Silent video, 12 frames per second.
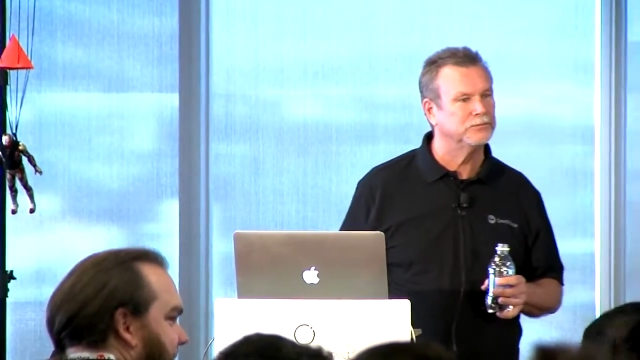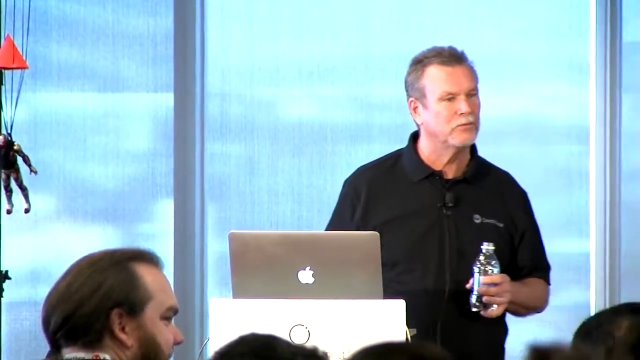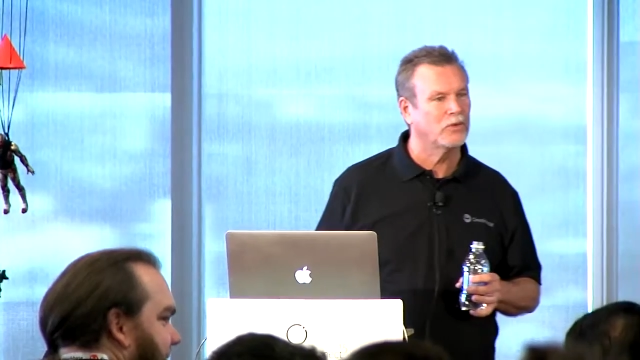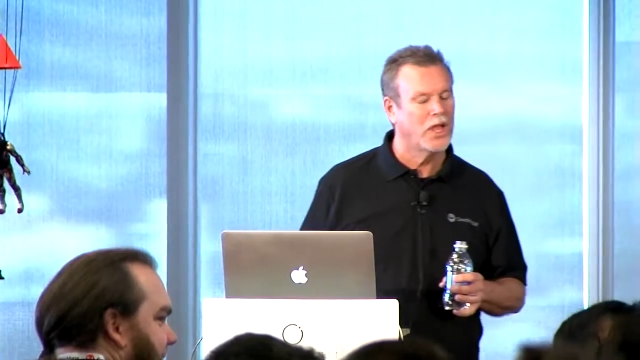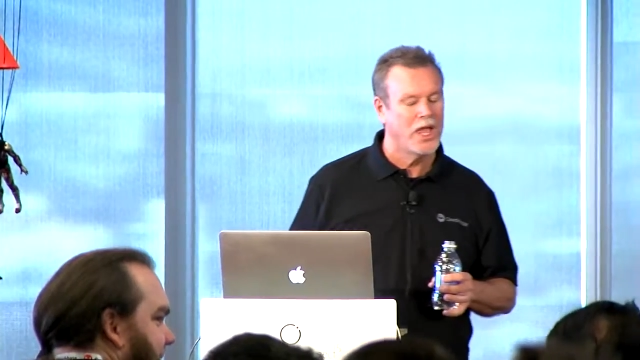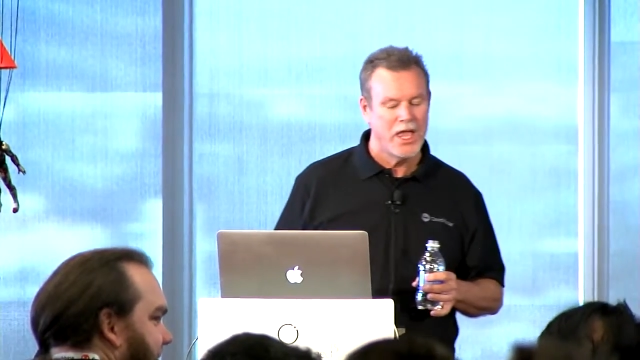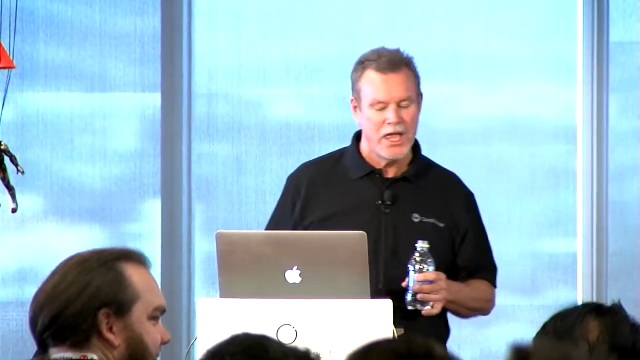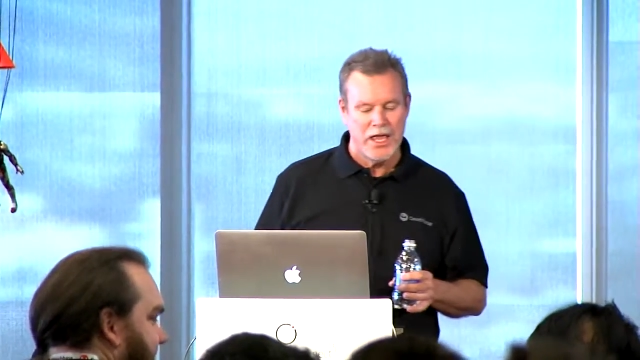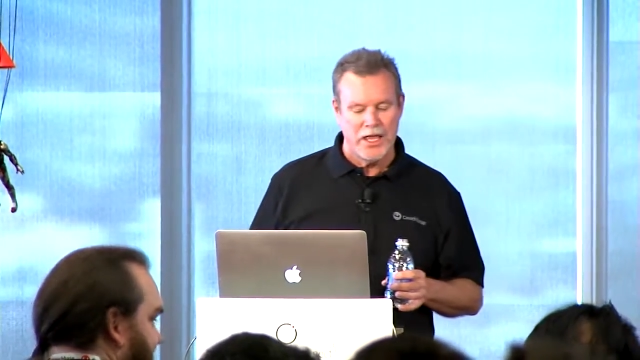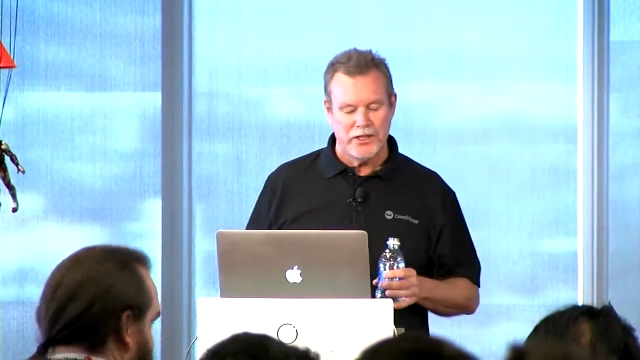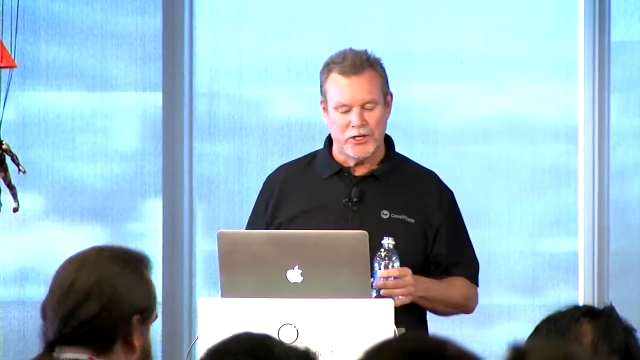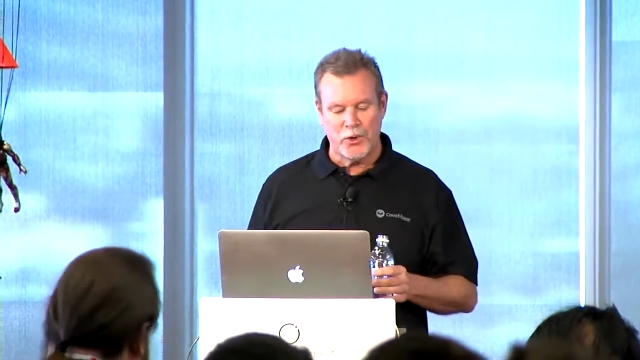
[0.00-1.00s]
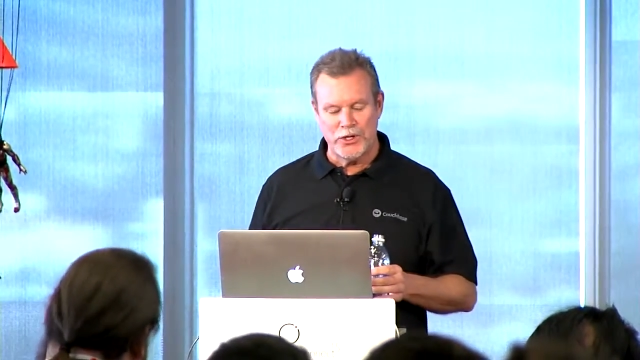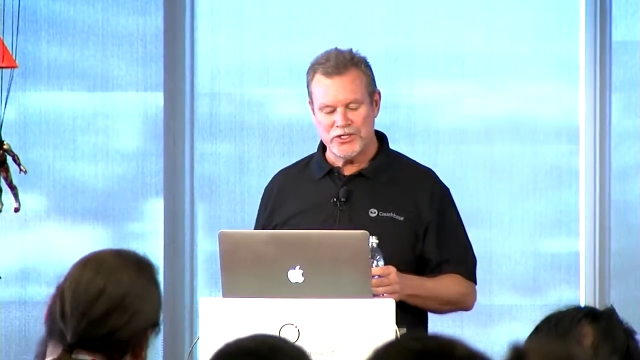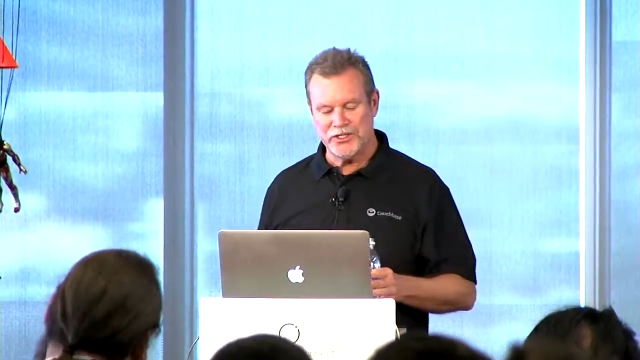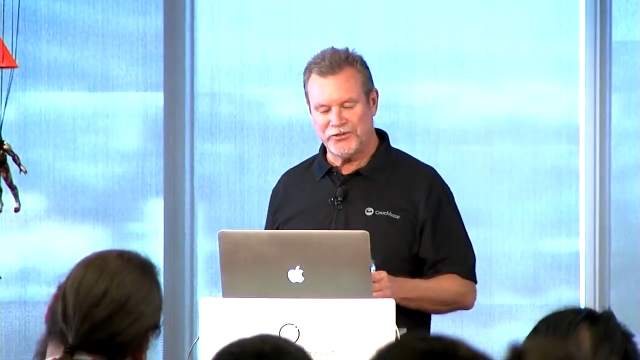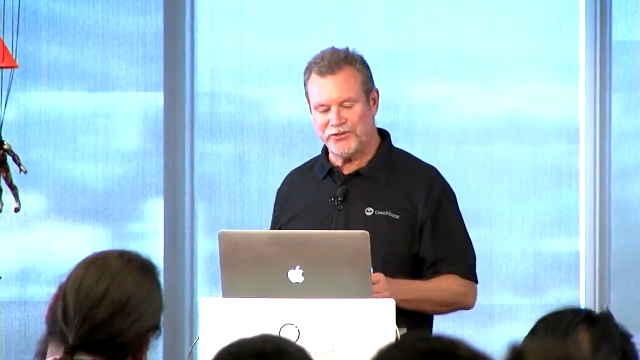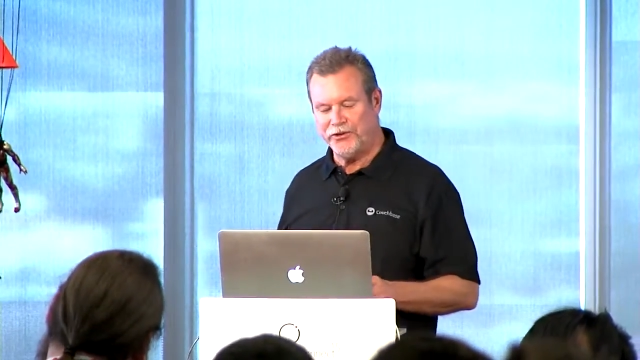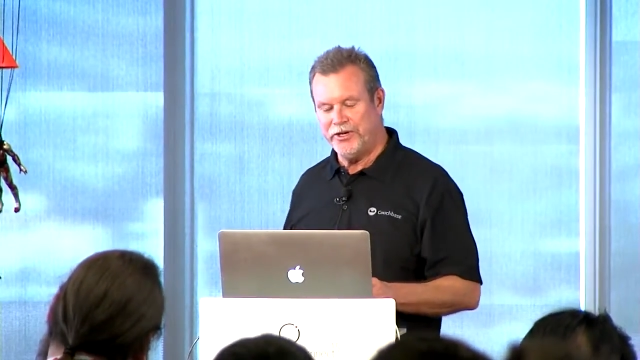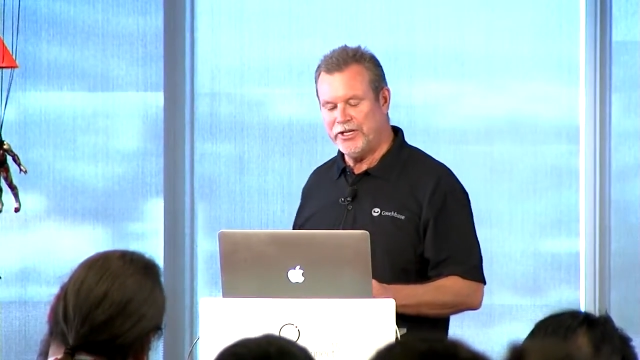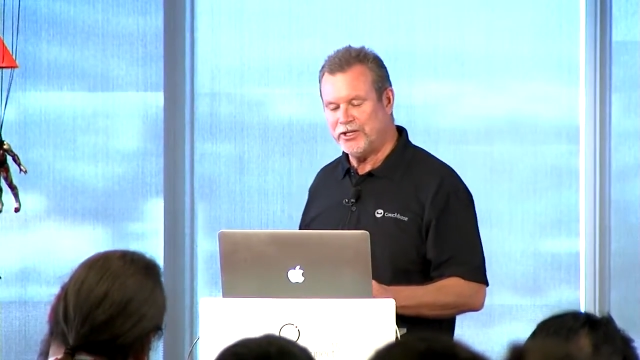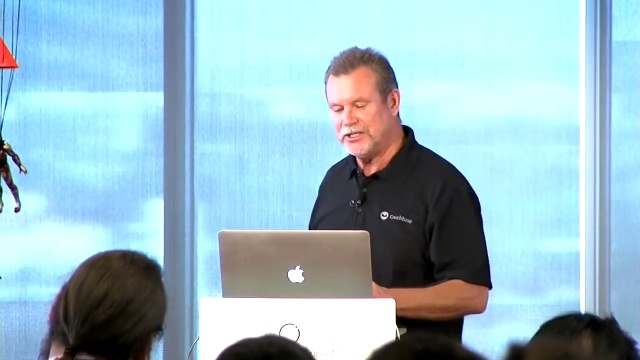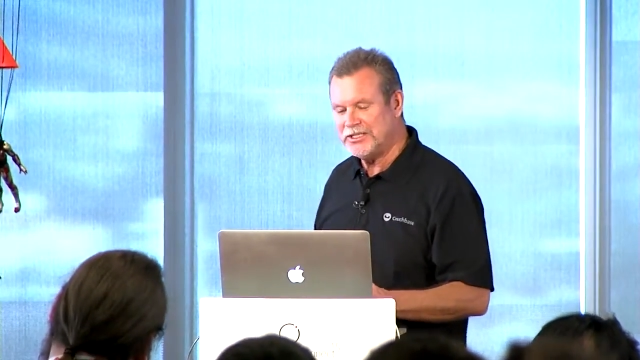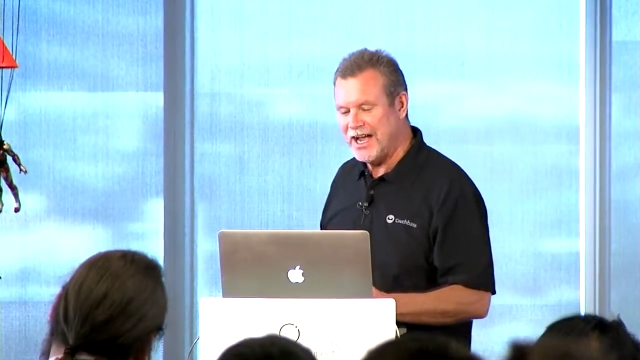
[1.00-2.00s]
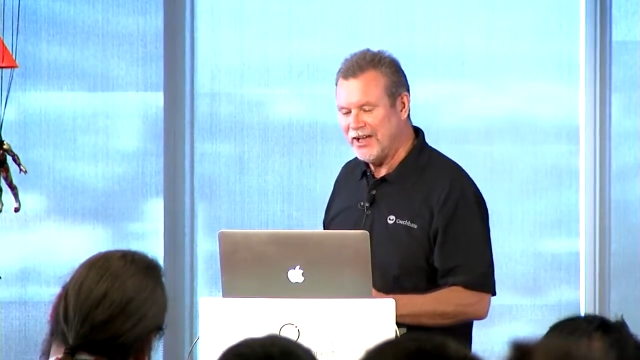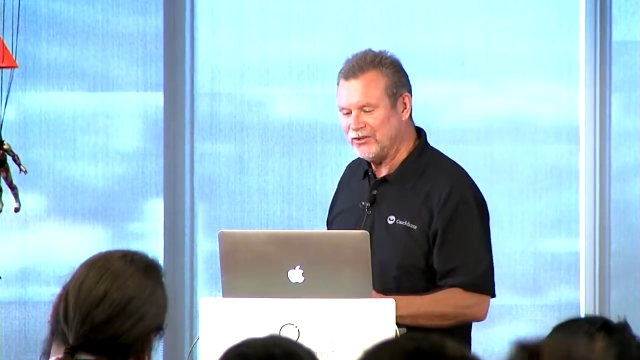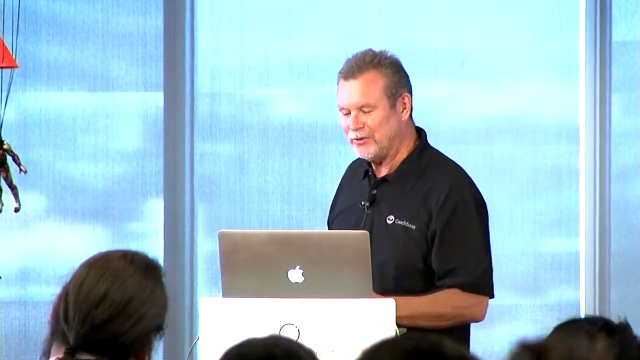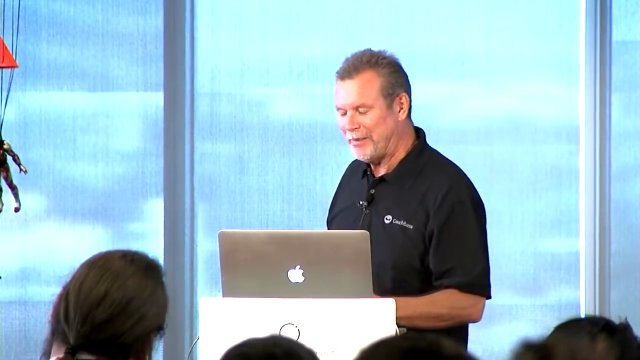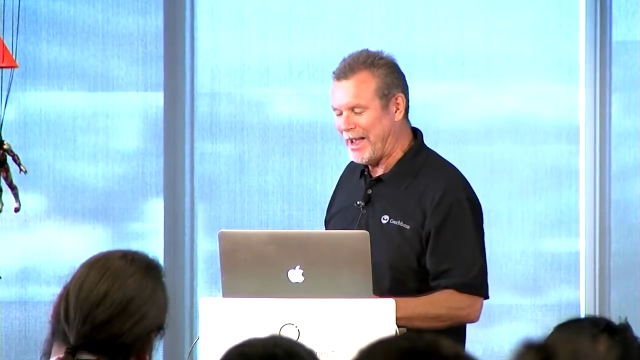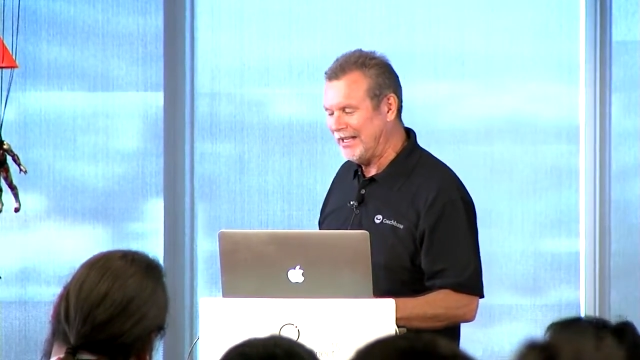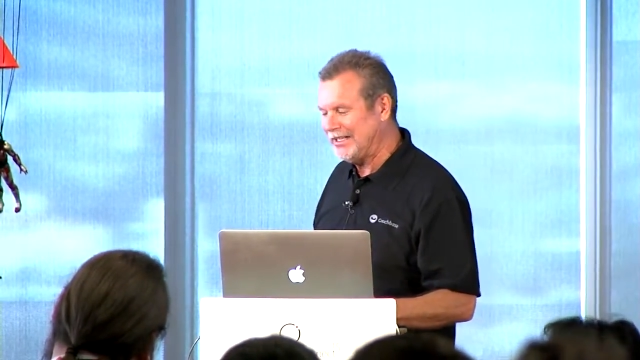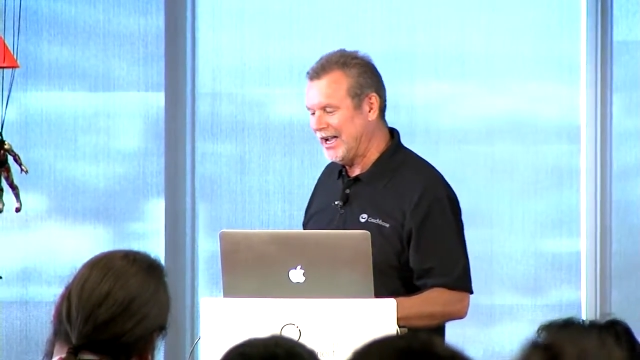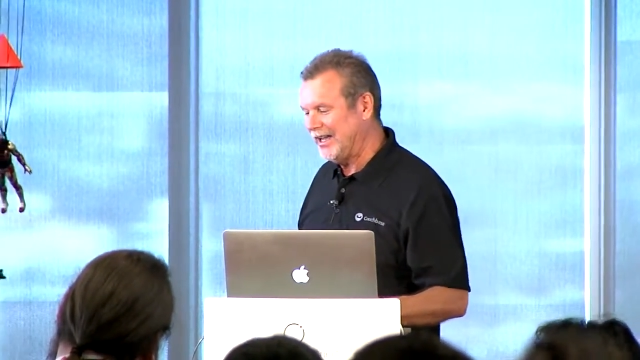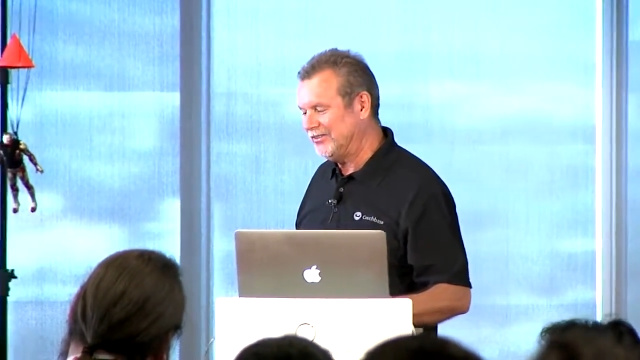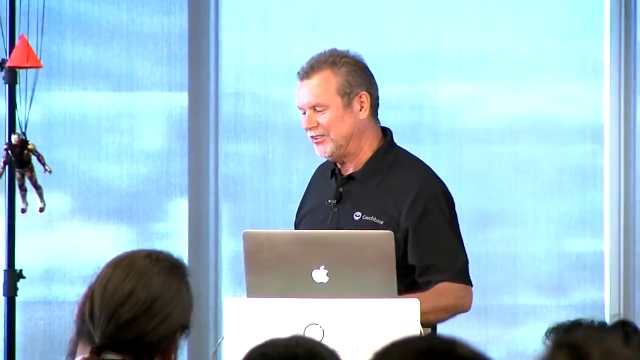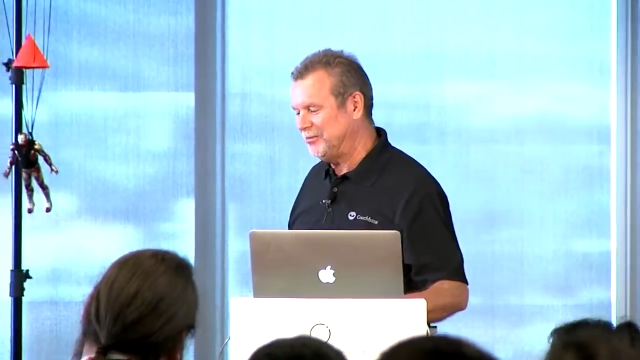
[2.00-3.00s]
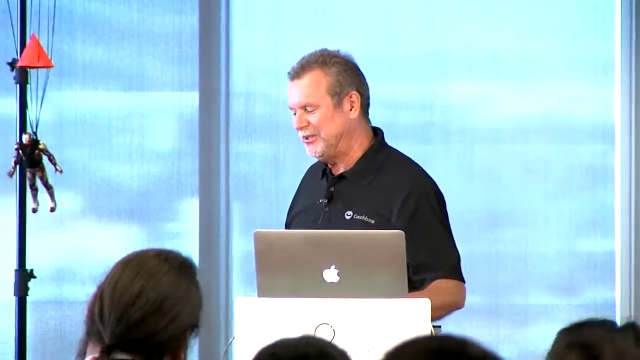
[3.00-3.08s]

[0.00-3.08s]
is, are there any good guys or bad guys that have been contacting me?